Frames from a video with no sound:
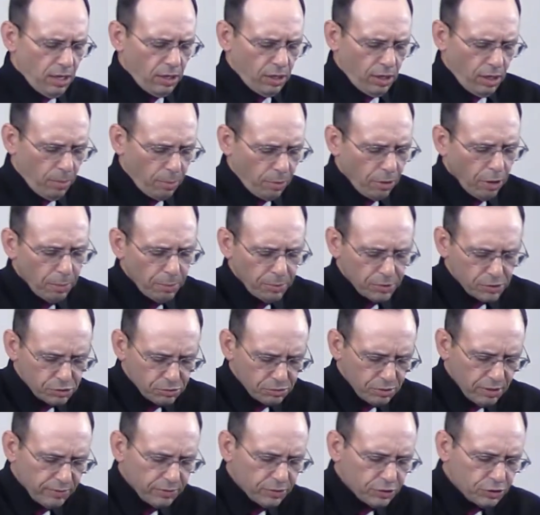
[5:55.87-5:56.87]

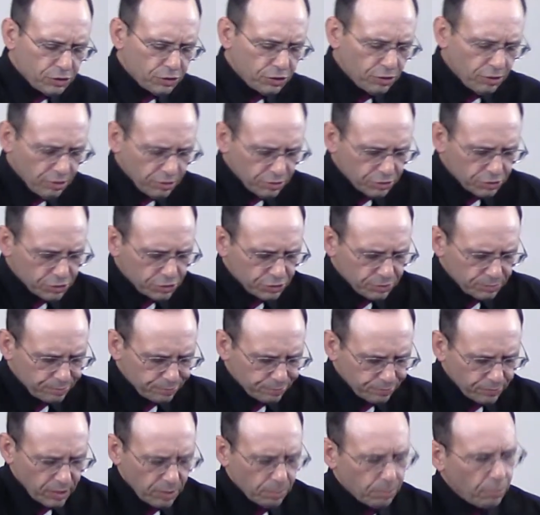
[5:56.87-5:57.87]
Purpose-Driven Church,
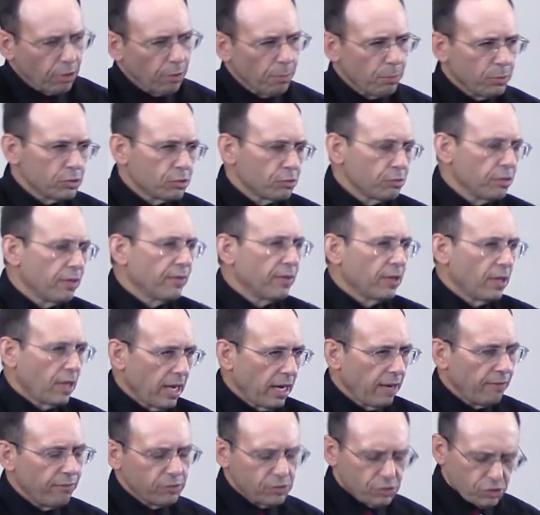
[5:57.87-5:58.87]
Purpose-Driven
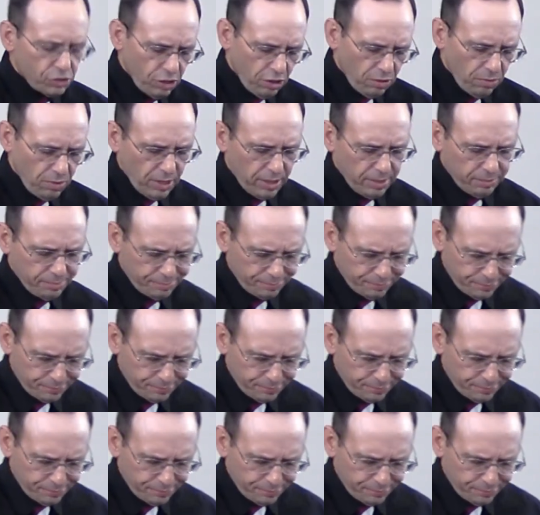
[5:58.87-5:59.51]
Life, and so on.